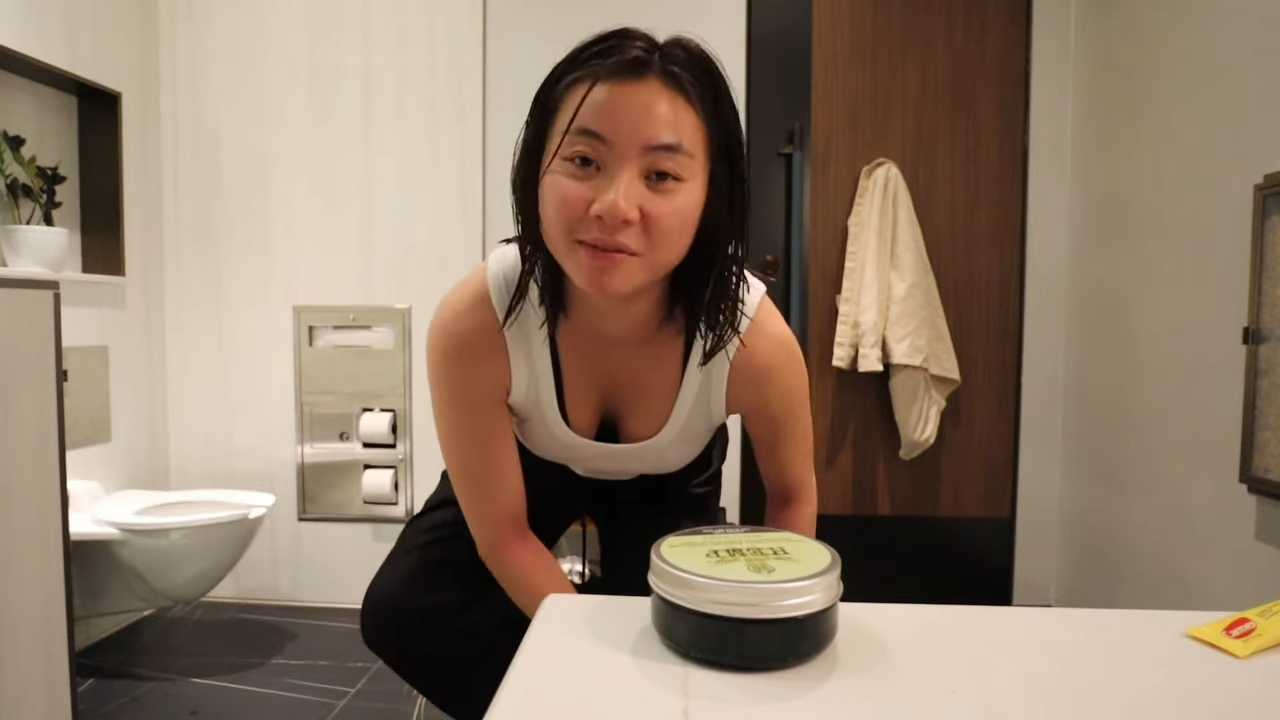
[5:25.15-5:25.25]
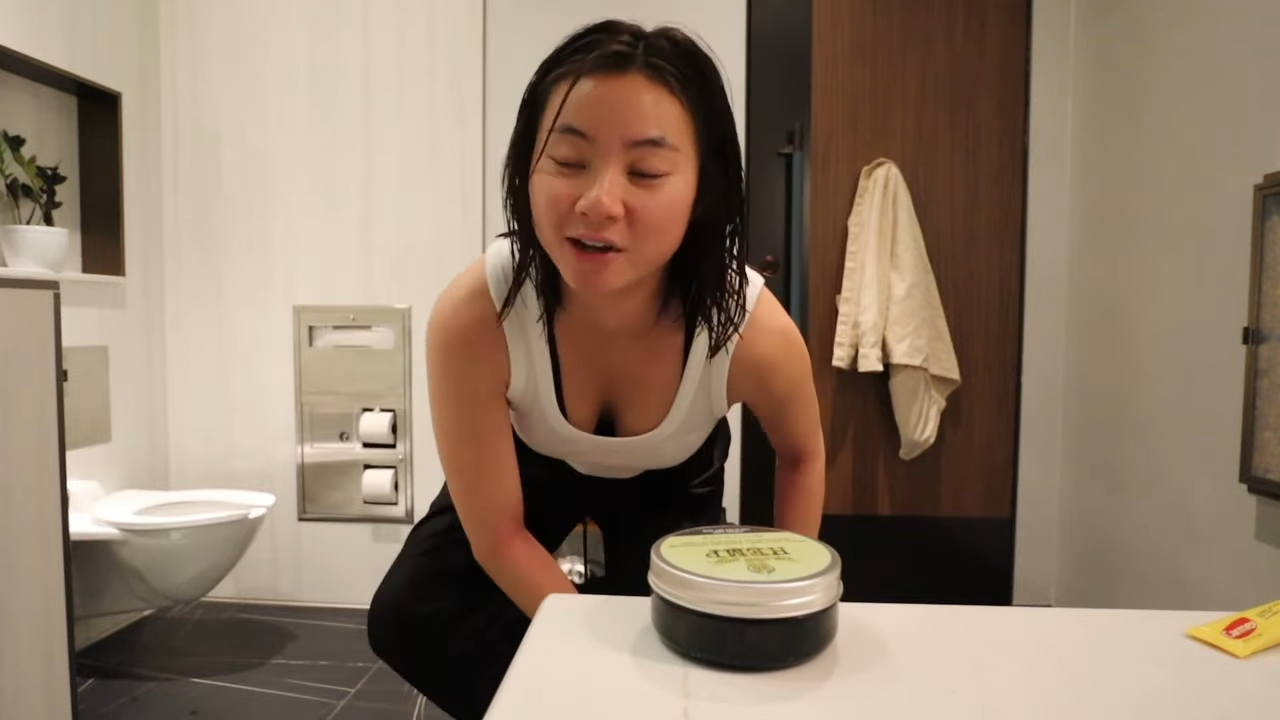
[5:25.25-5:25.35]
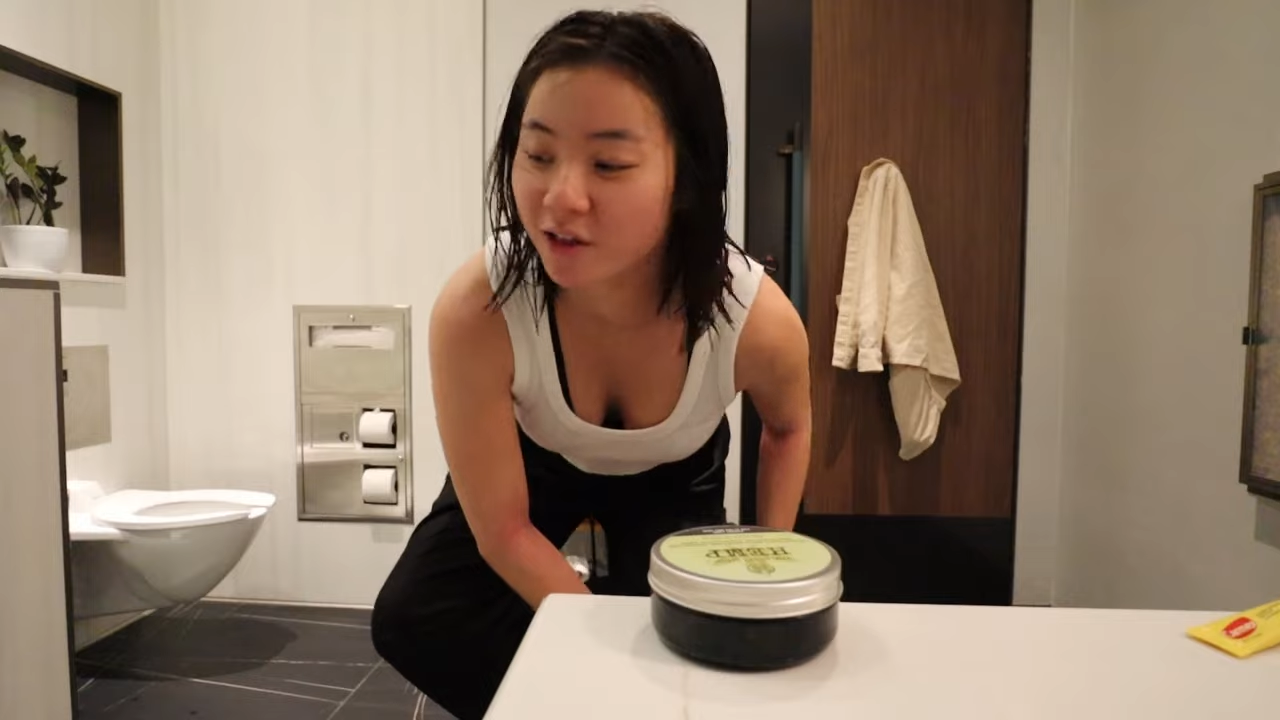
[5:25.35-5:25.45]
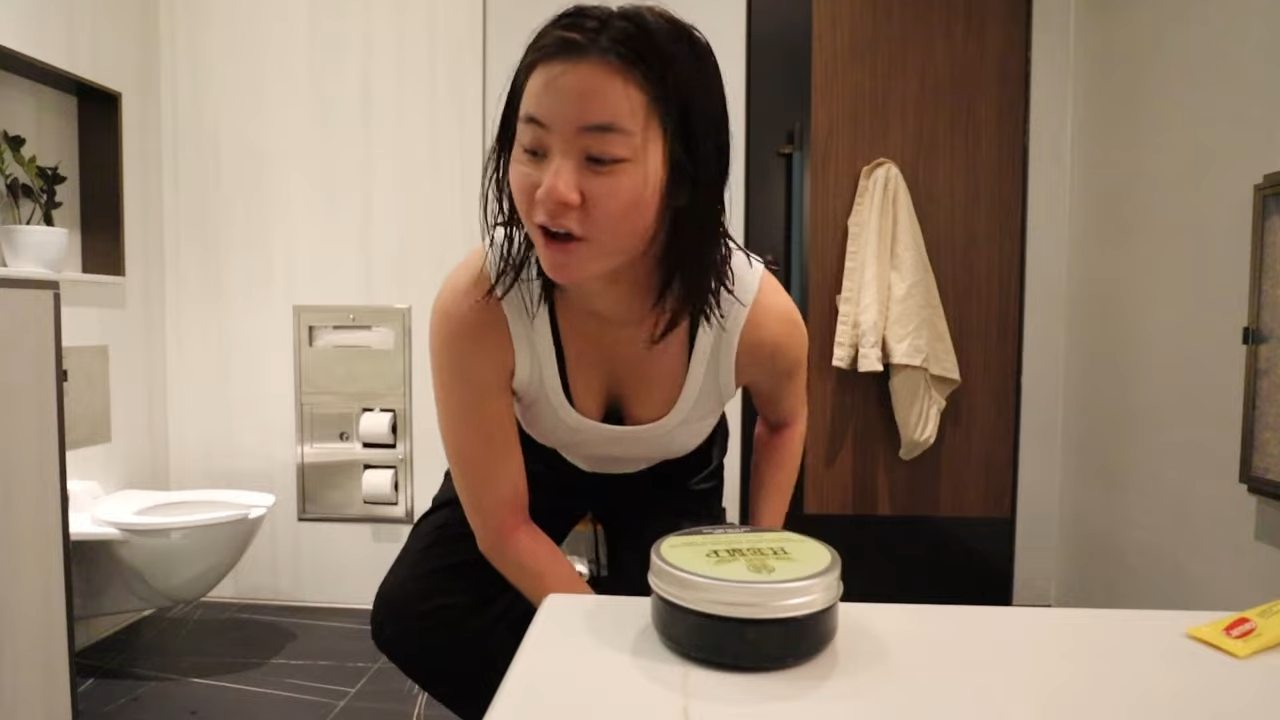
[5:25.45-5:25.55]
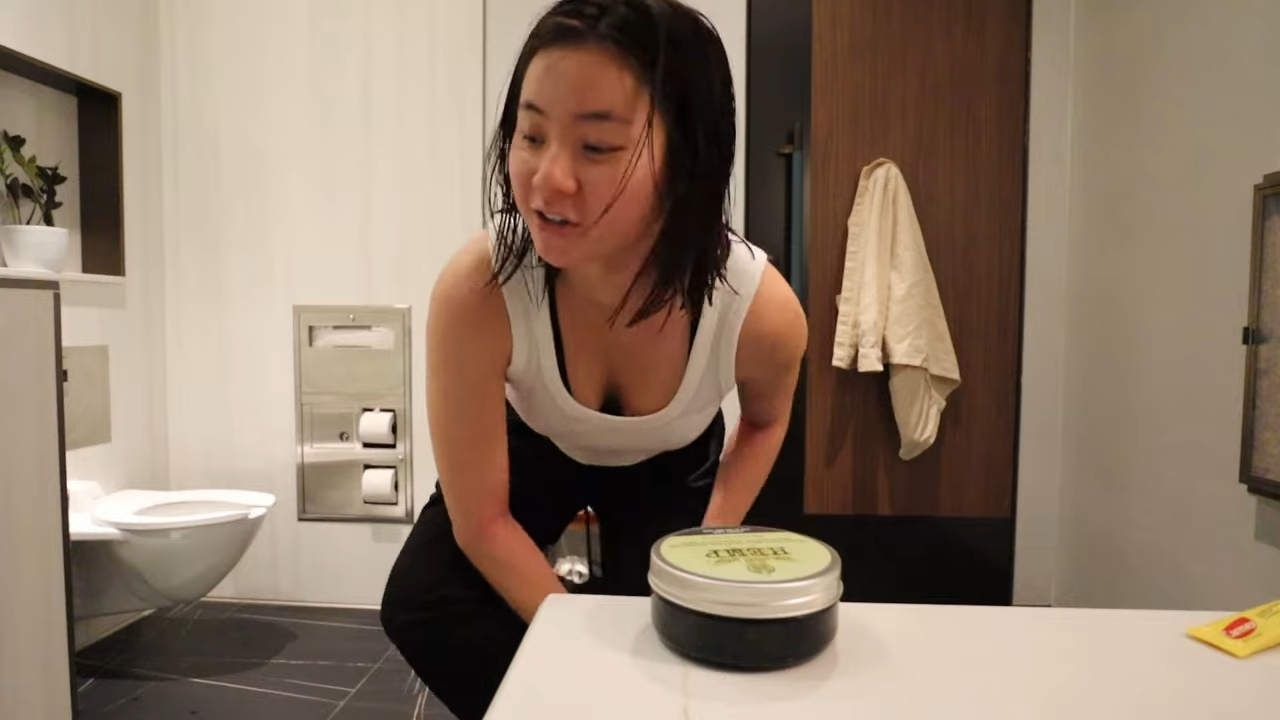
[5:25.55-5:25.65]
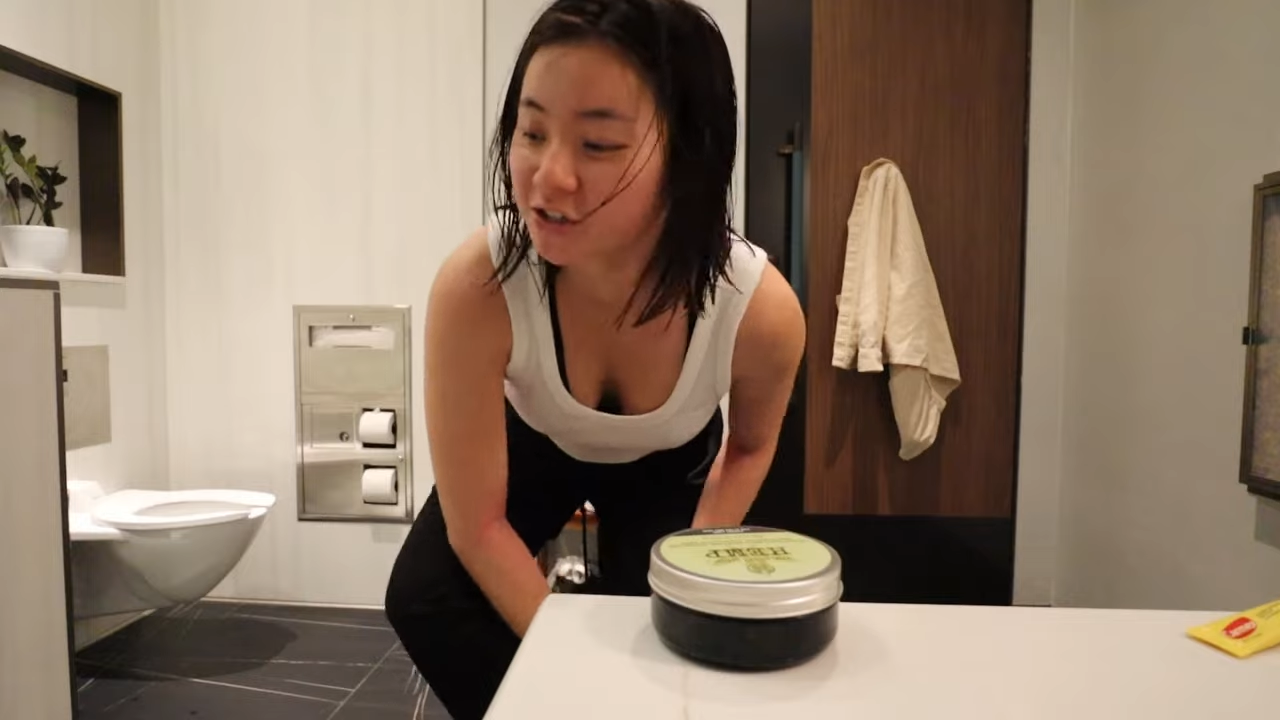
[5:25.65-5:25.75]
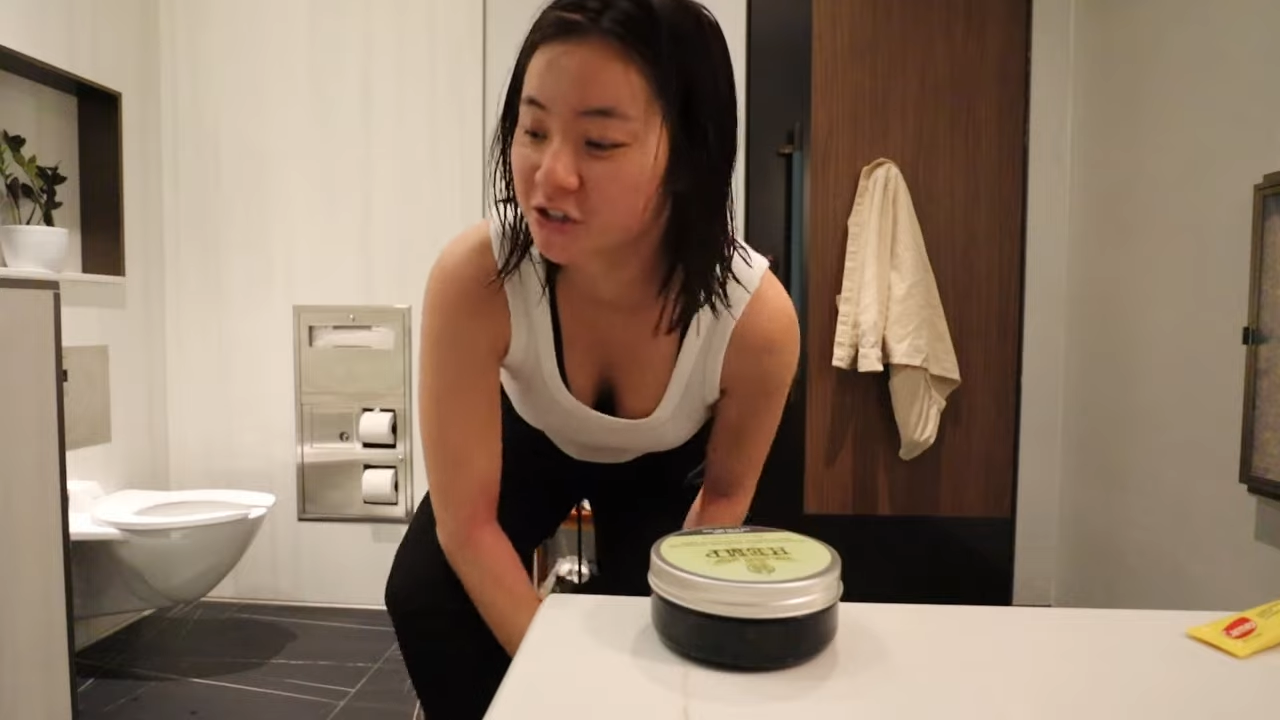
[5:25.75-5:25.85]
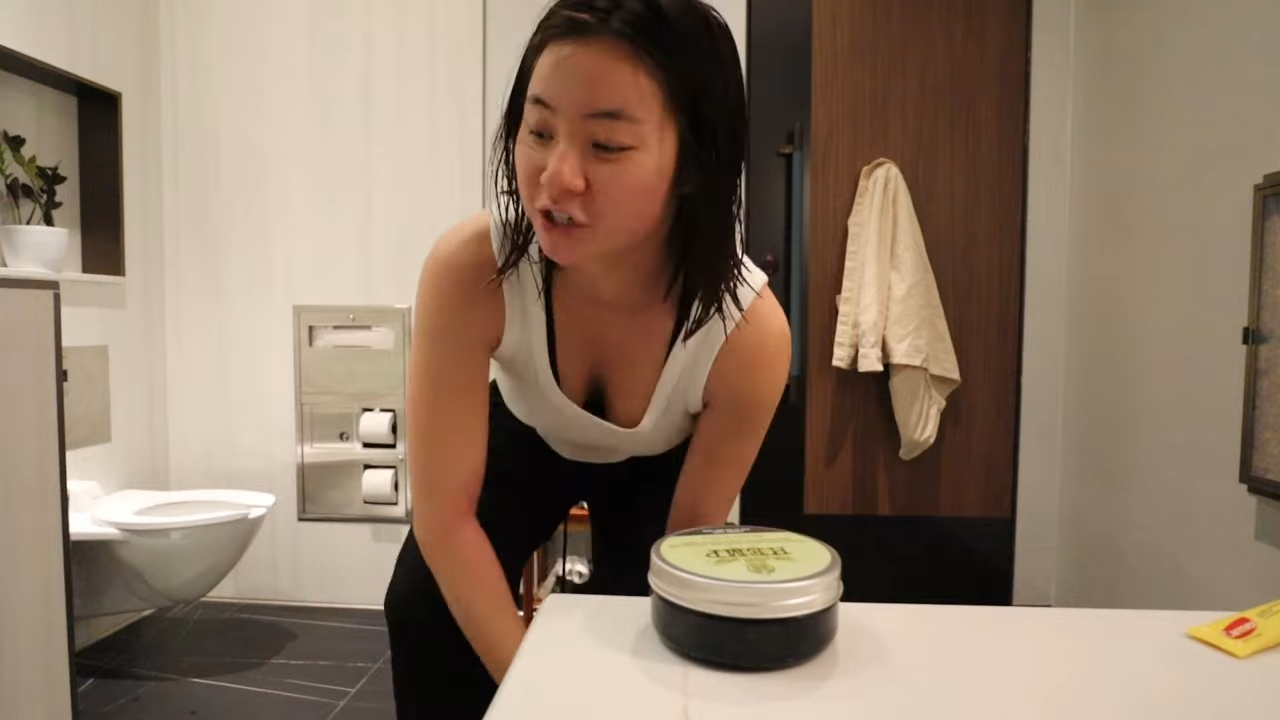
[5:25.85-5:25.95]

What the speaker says: me along this